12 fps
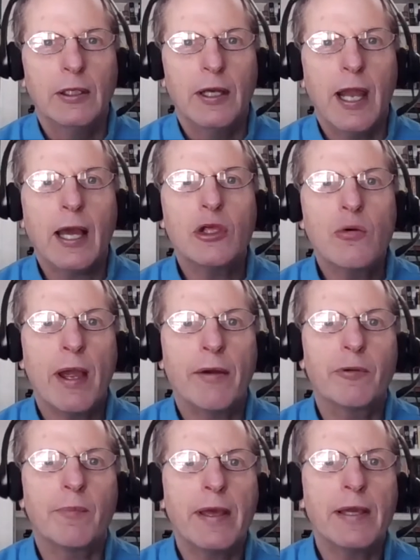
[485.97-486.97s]
Now you have
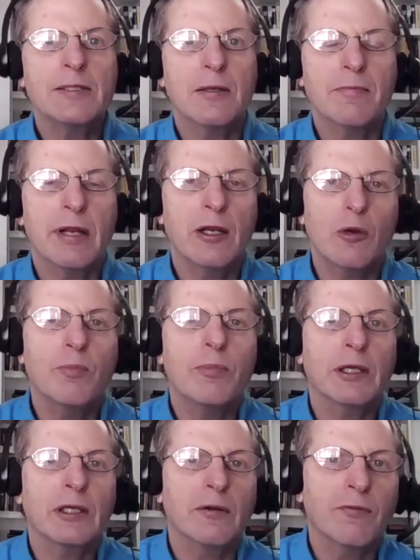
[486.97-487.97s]
to pay somebody to do
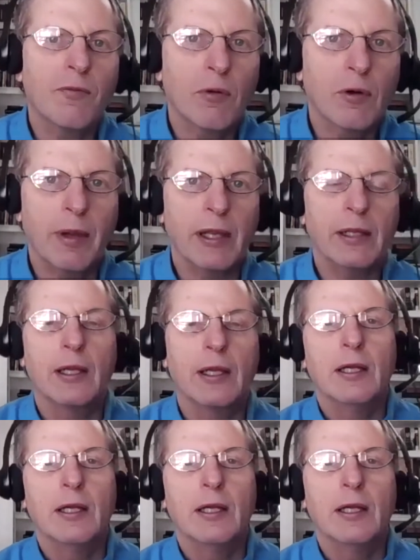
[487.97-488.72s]
picking for me.